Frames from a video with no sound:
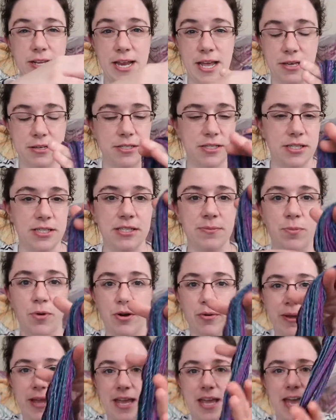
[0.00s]
nice
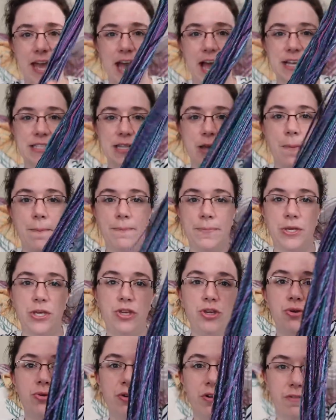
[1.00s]
sport weight. It has a
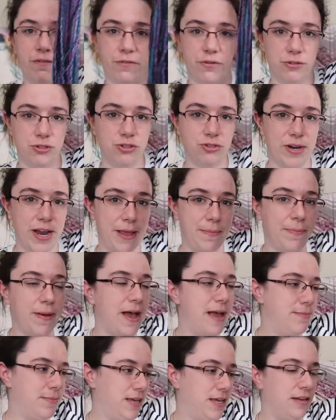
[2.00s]
beautiful drape.
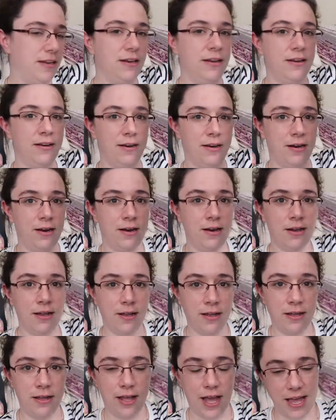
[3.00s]
I mean,
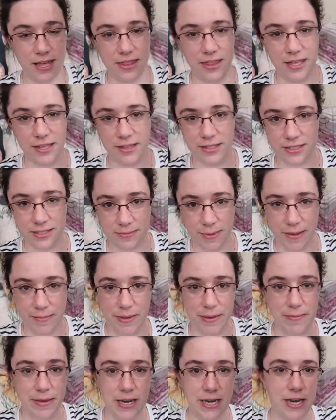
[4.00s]
I think this might
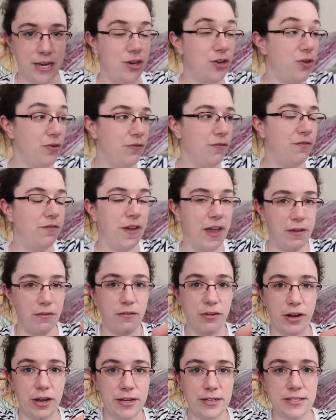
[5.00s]
be my new
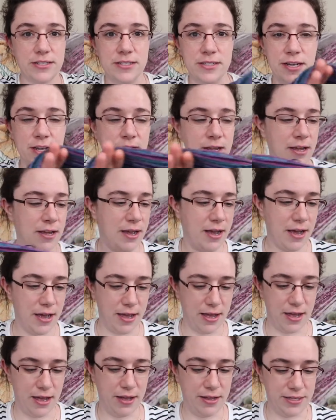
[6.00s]
favorite
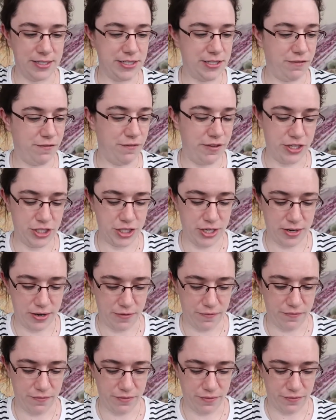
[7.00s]
division
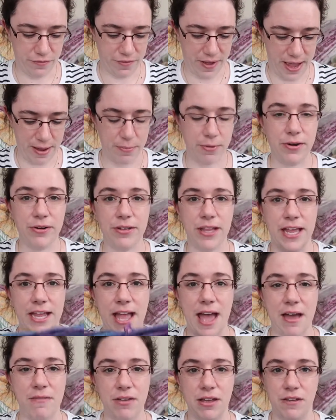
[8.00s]
of fiber,
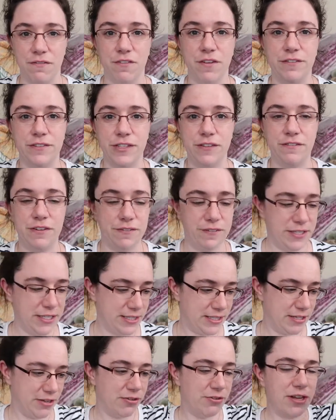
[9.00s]
like having a 50-50
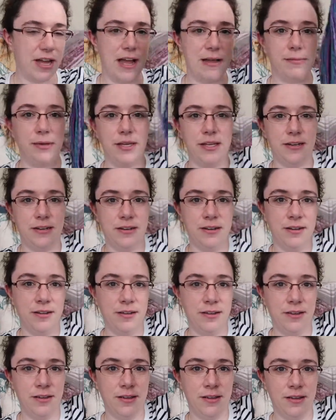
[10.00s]
silk. I mean,
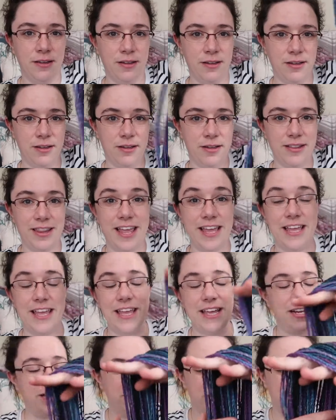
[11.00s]
like
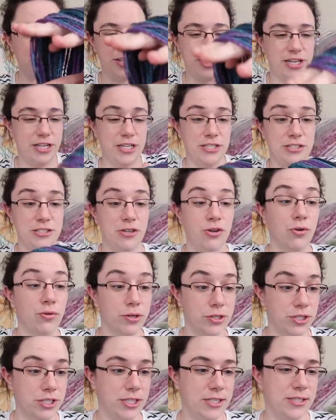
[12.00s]
it is
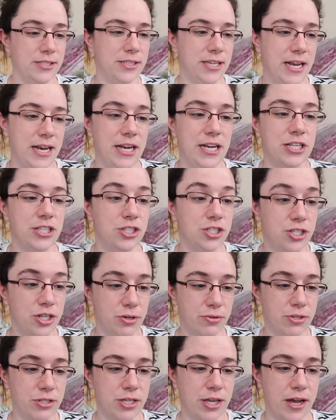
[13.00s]
gorgeous, and it is
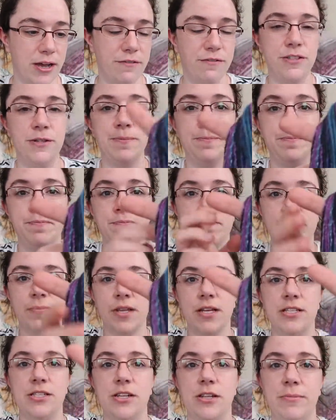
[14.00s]
so soft.
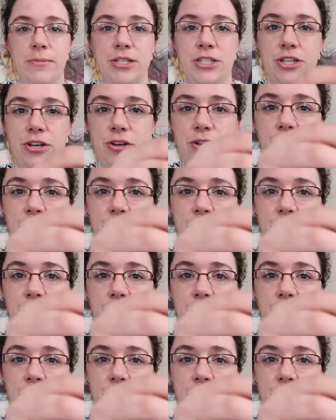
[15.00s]
So let me show